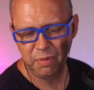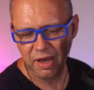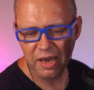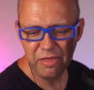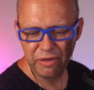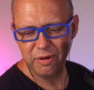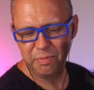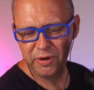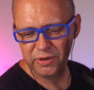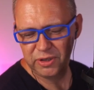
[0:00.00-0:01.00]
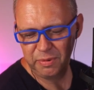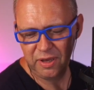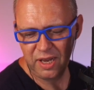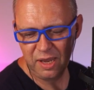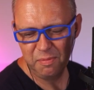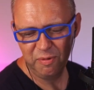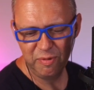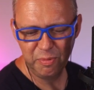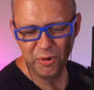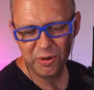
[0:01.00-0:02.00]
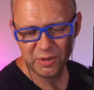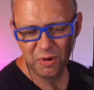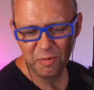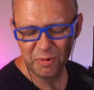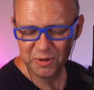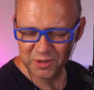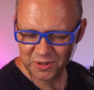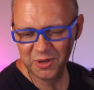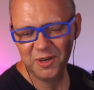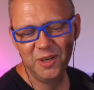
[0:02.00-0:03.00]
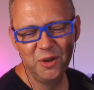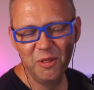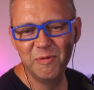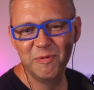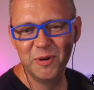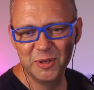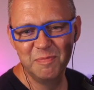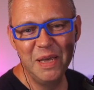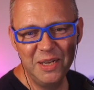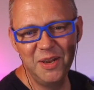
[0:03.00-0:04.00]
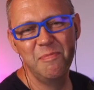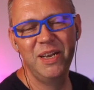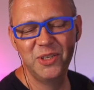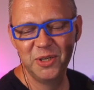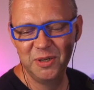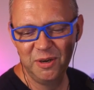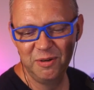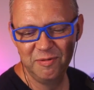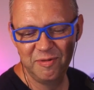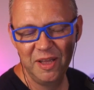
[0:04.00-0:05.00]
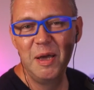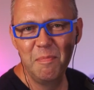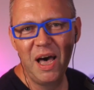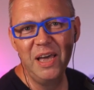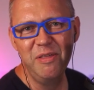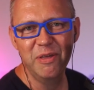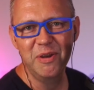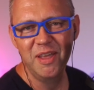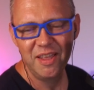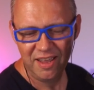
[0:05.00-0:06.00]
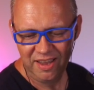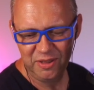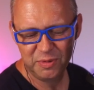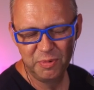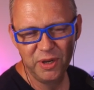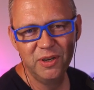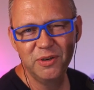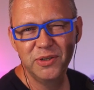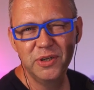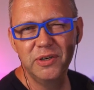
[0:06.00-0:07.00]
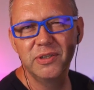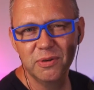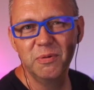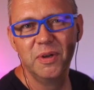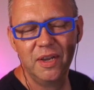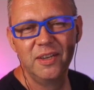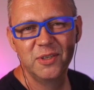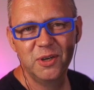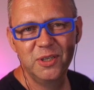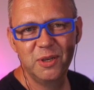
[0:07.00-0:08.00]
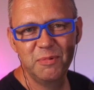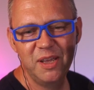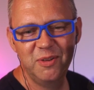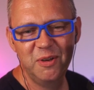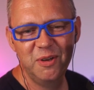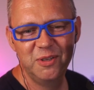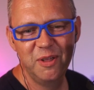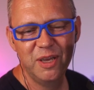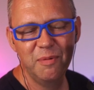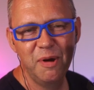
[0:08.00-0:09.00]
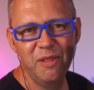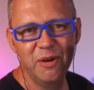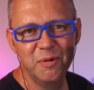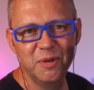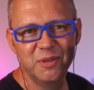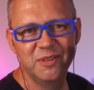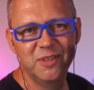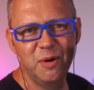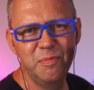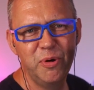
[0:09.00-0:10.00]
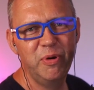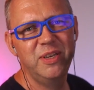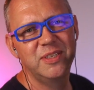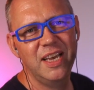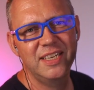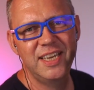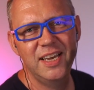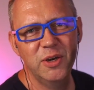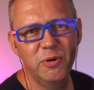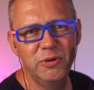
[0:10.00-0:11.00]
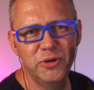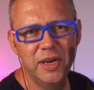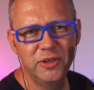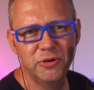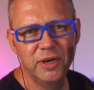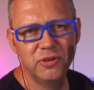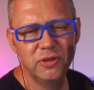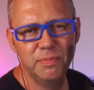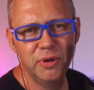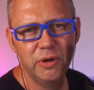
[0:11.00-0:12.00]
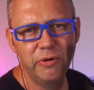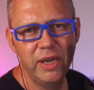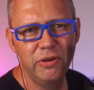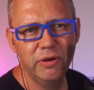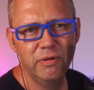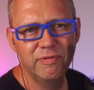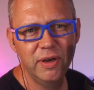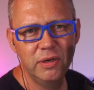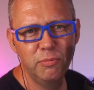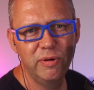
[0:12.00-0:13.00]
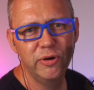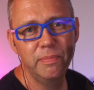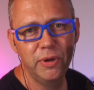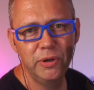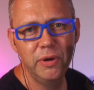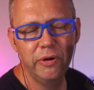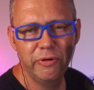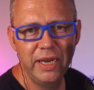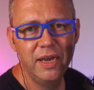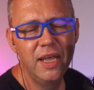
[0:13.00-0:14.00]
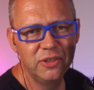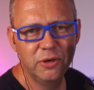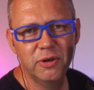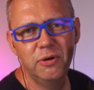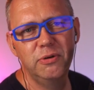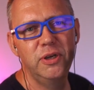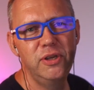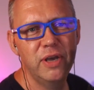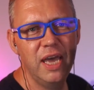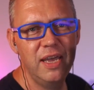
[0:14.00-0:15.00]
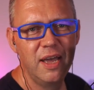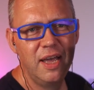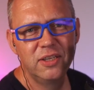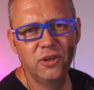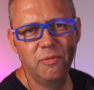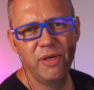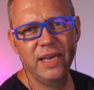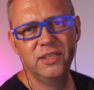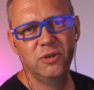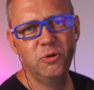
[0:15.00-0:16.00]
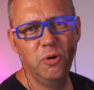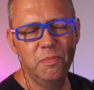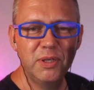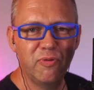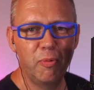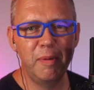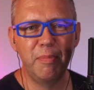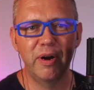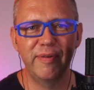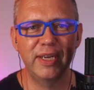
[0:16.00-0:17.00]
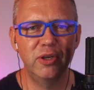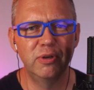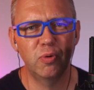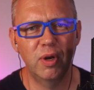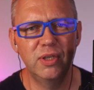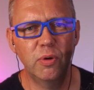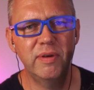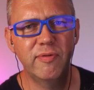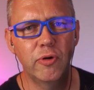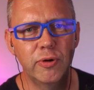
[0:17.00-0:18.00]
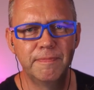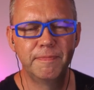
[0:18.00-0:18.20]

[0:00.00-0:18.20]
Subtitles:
Python appears to be the name of the book as well, because it's certainly not the first mention of Python in this particular series. So certainly something to think about there. Tom Poe is a technical and training director at Blue Array, and you can find him over at bluearray.co.uk. Tom, thanks so much for being part of SEO in 2024.